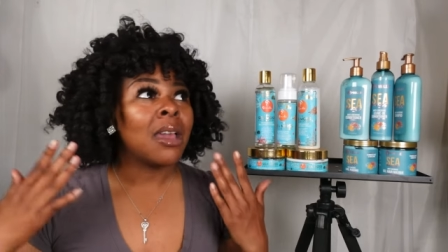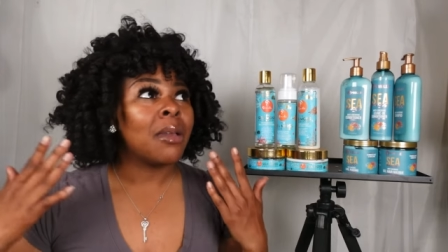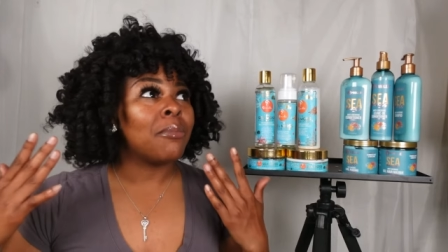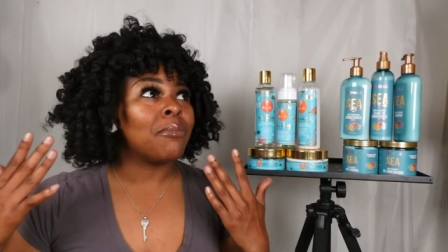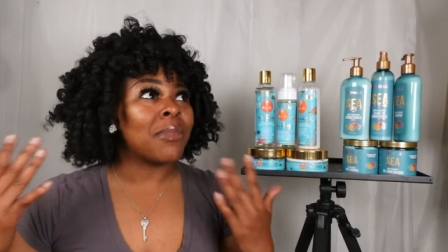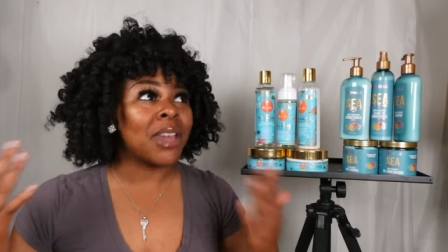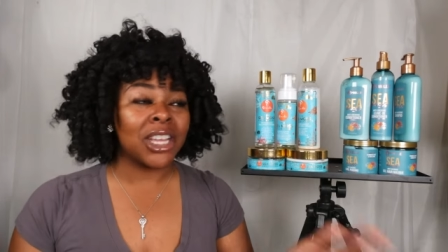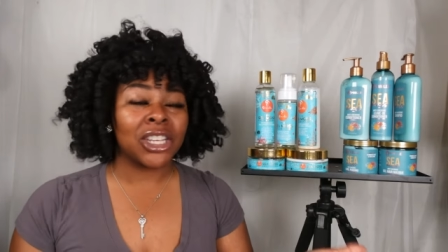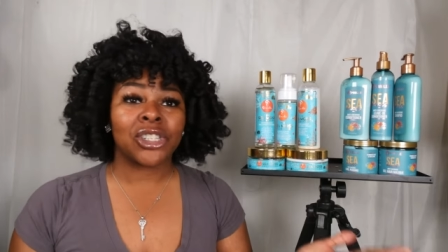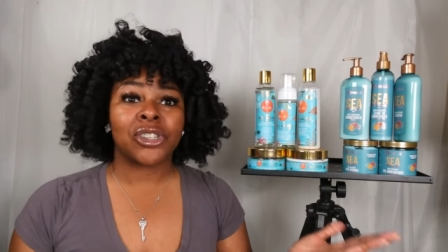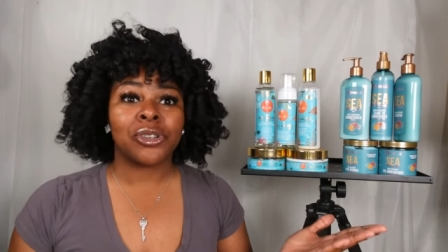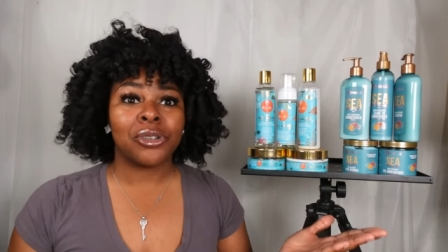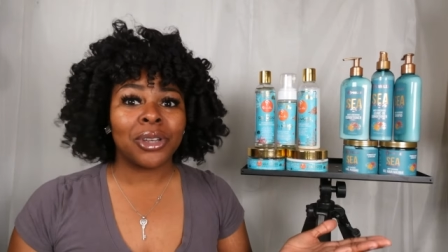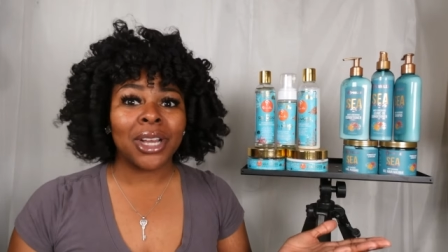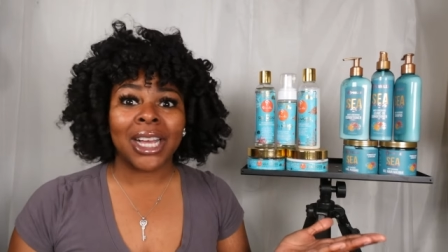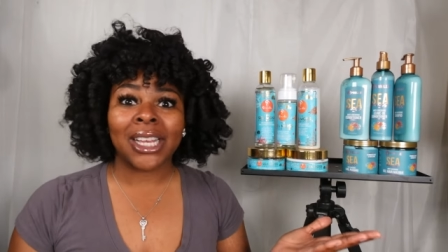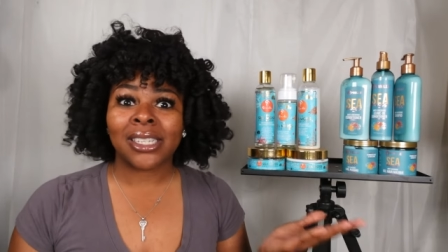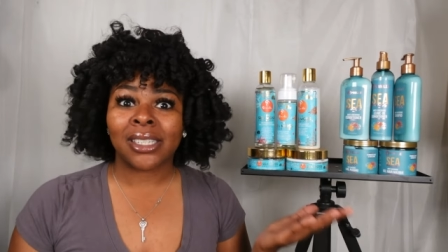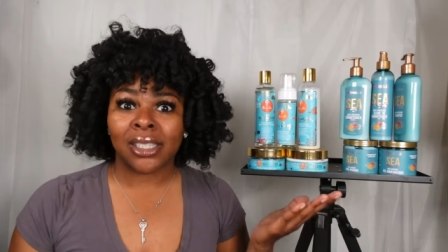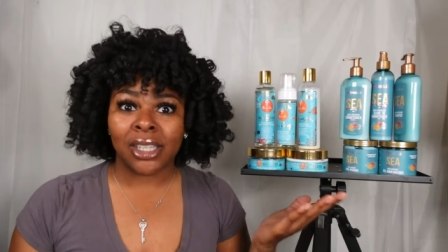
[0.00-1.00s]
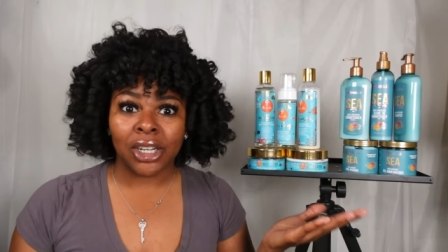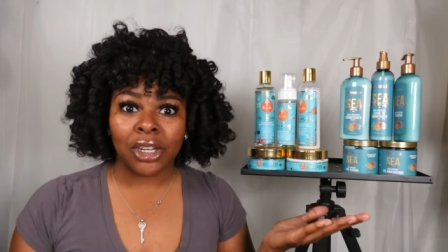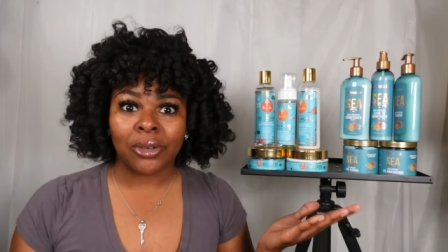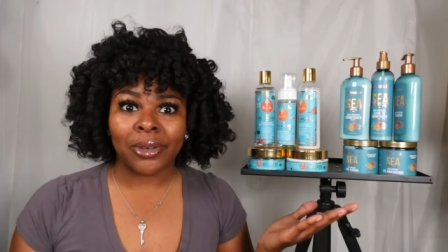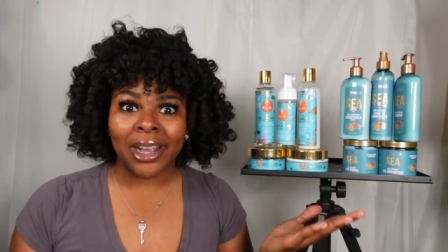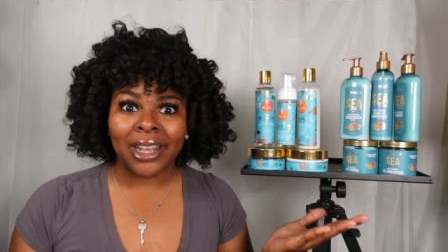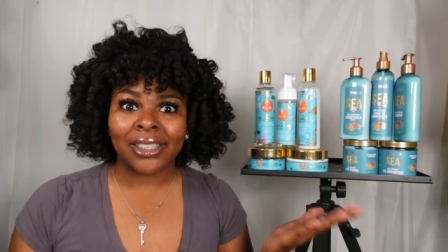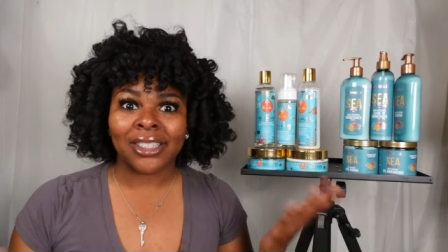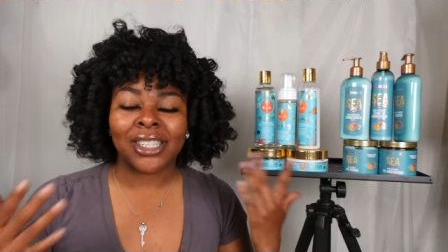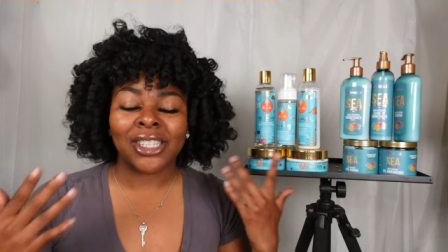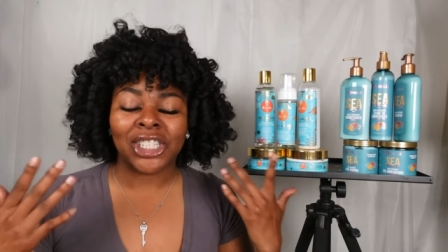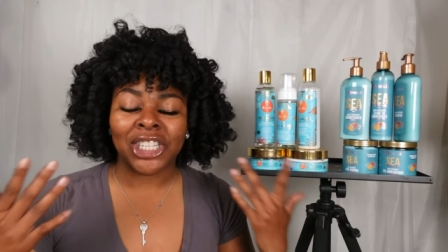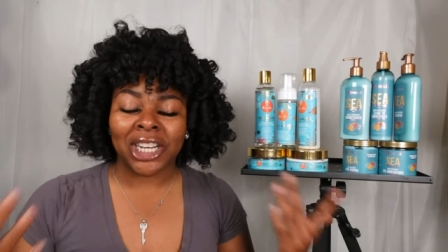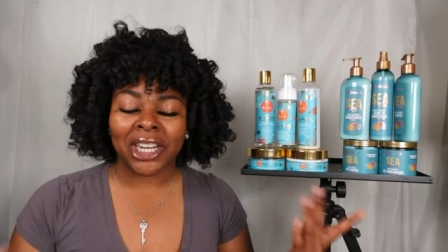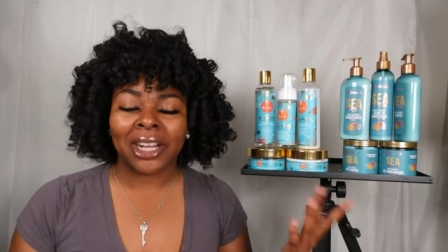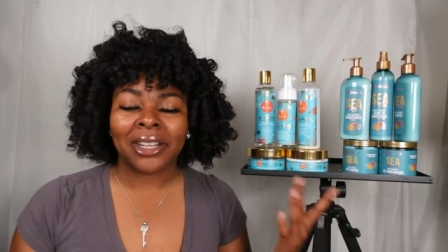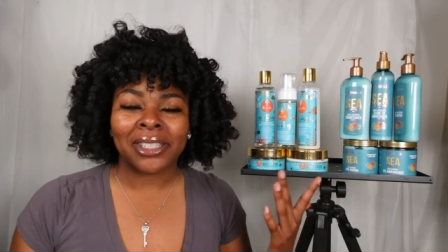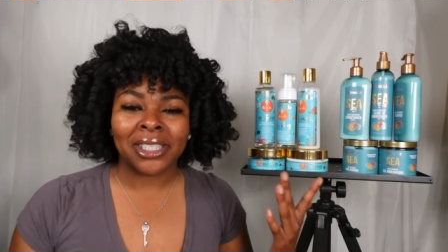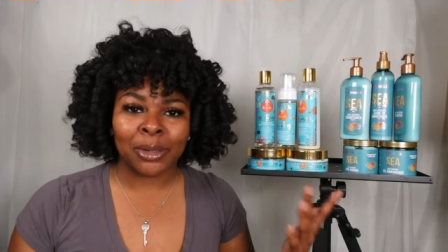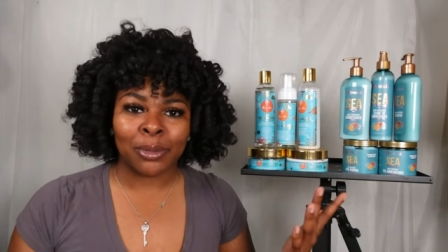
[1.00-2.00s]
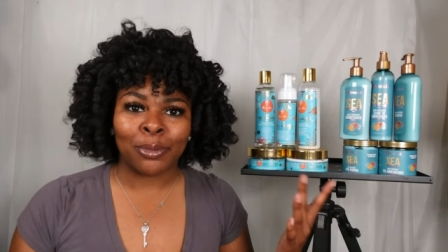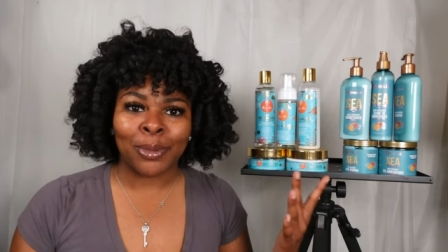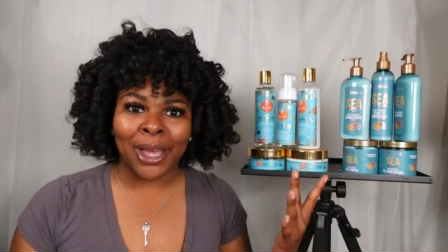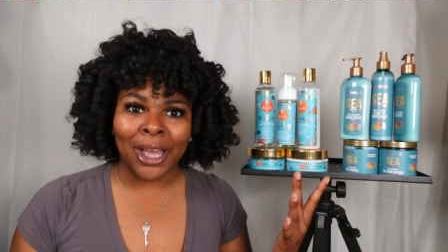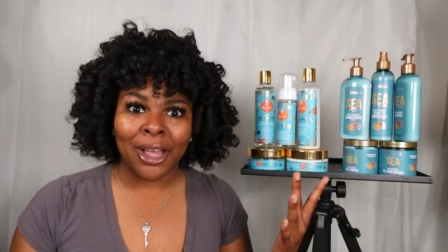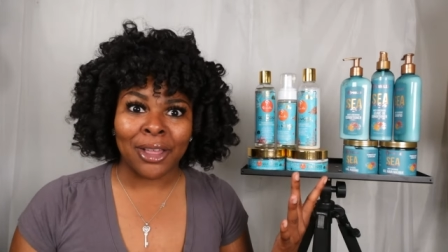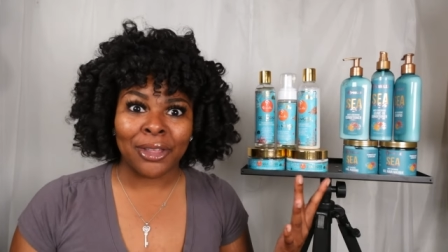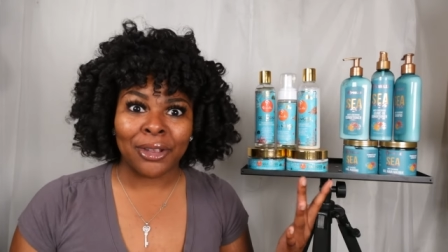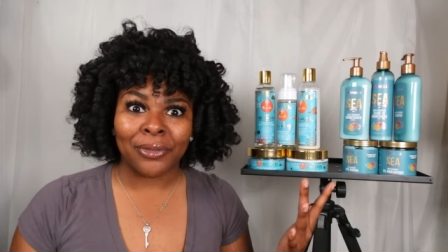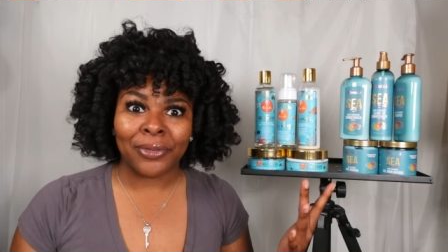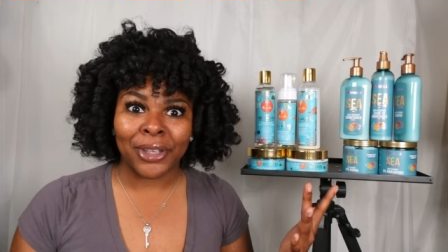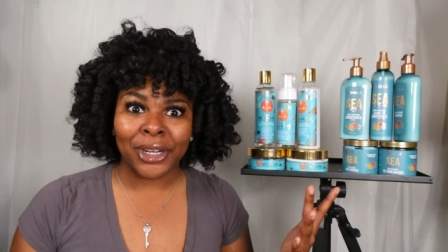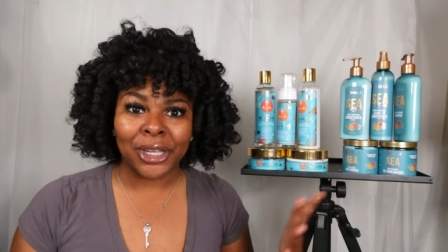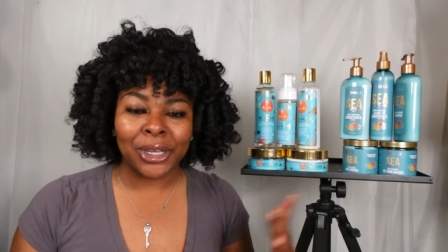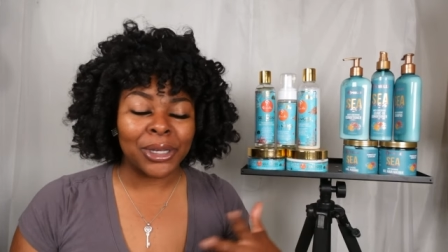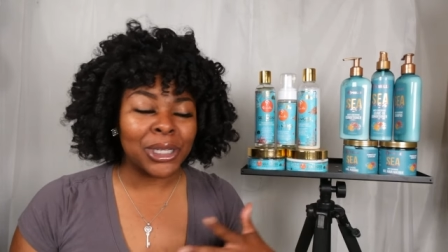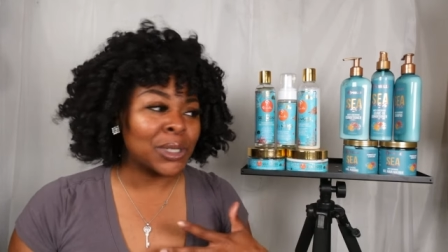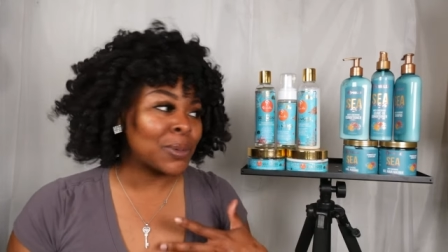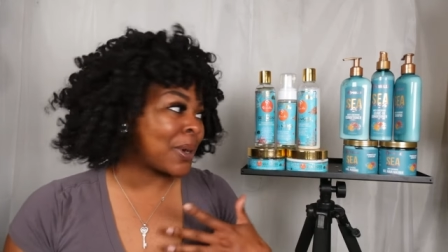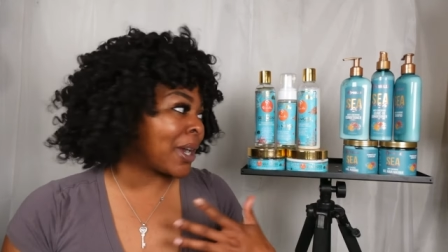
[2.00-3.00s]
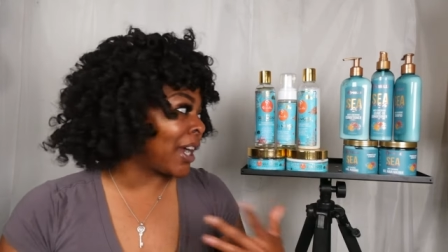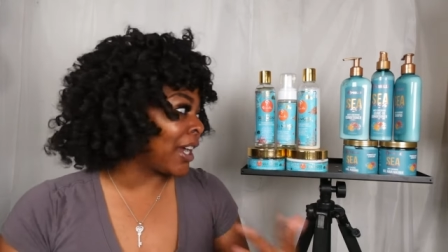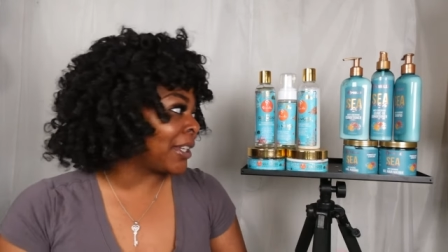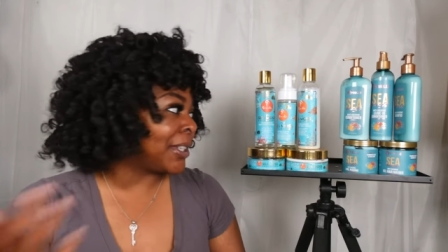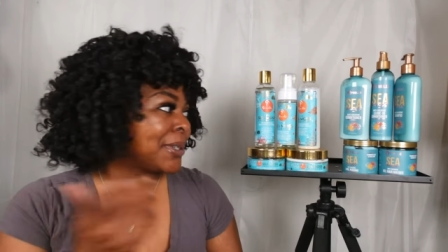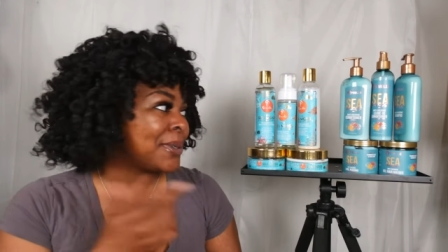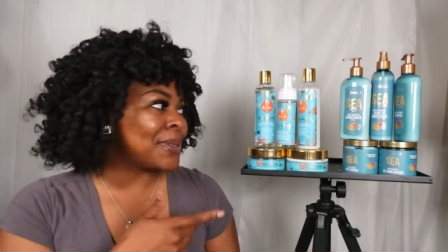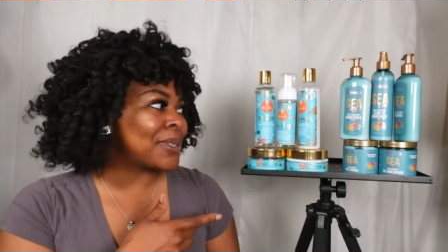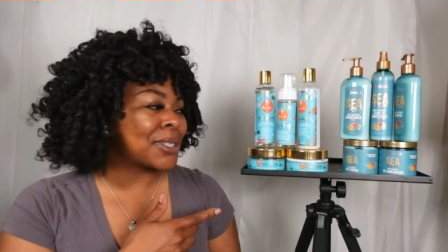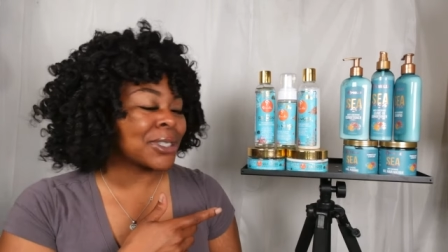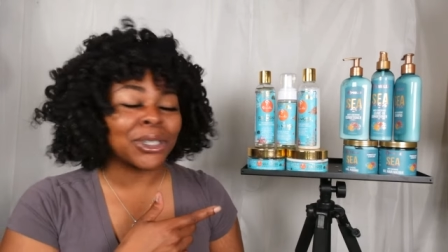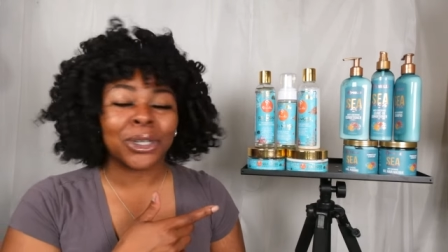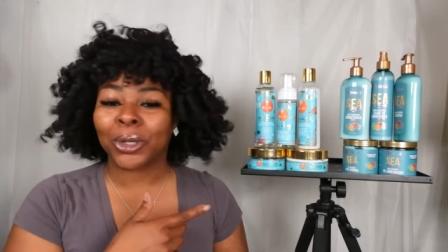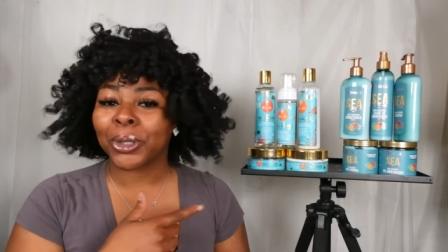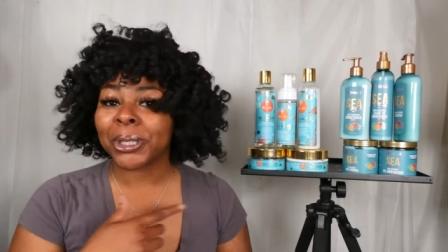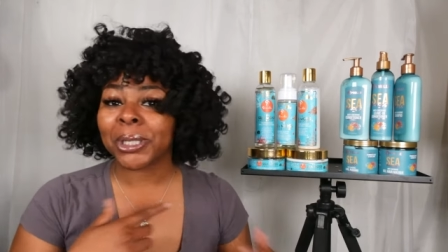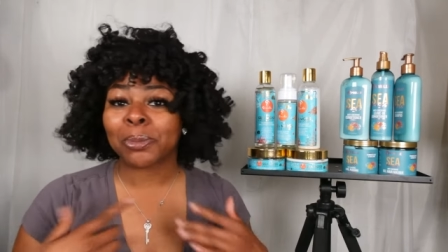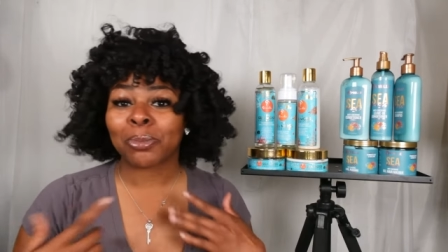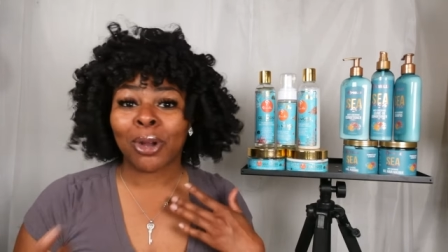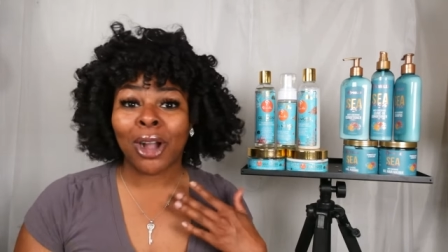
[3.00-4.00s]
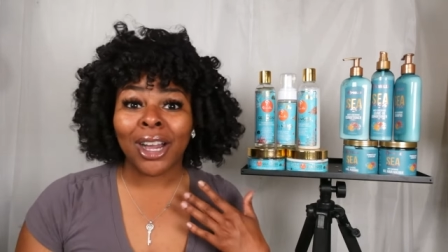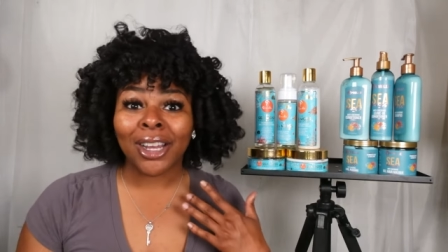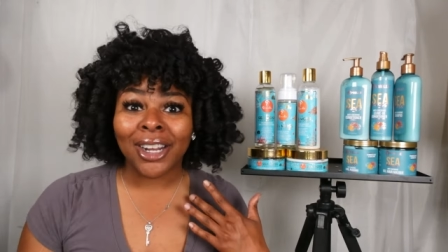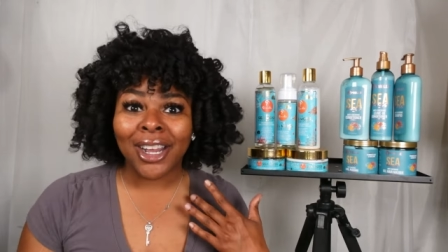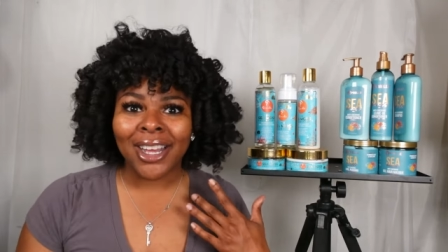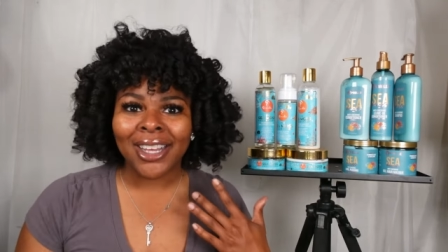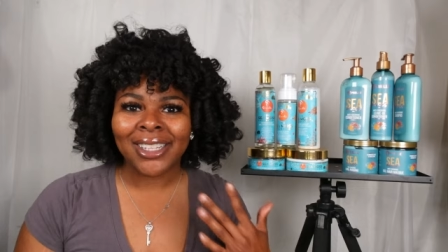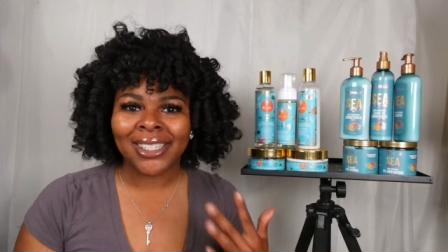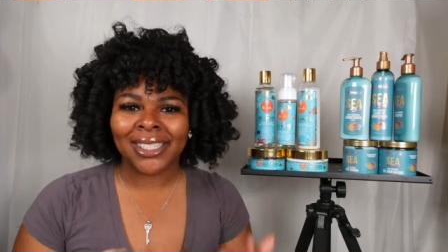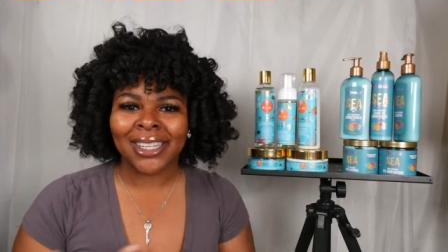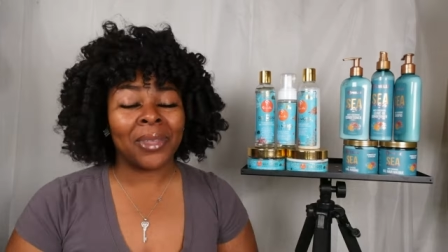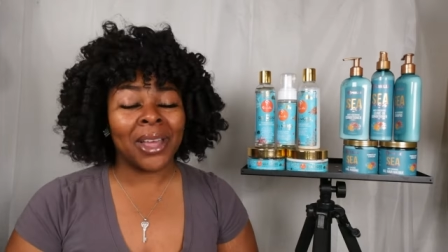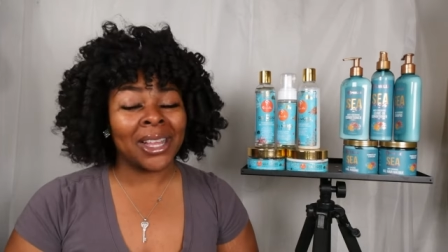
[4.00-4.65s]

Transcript: make sure you guys stick around to check out some of my other videos where I use the curls those products.